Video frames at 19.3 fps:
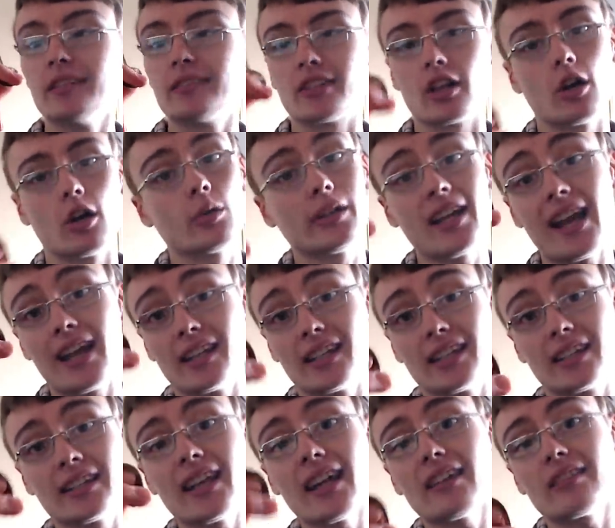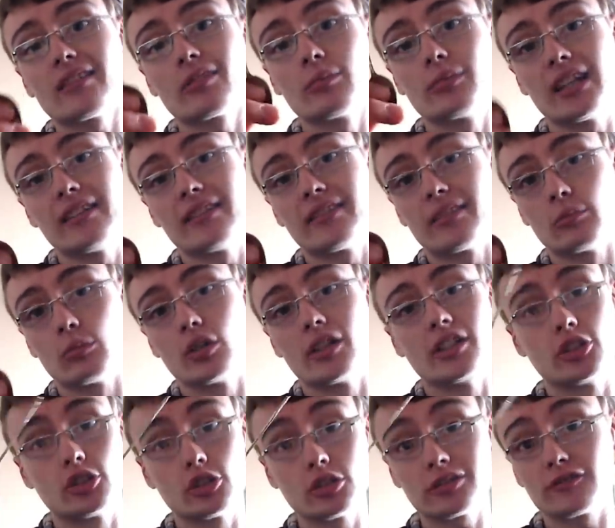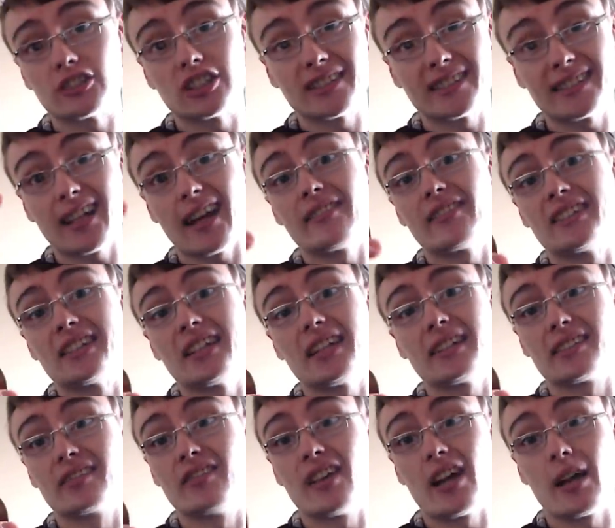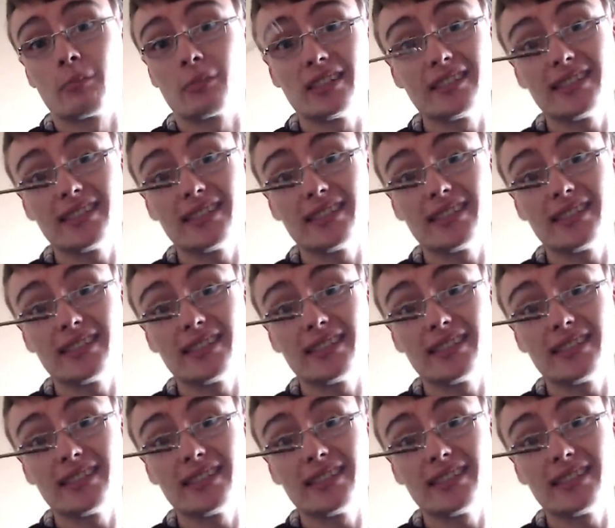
So yeah, you can get some decent money just for a set of six of them.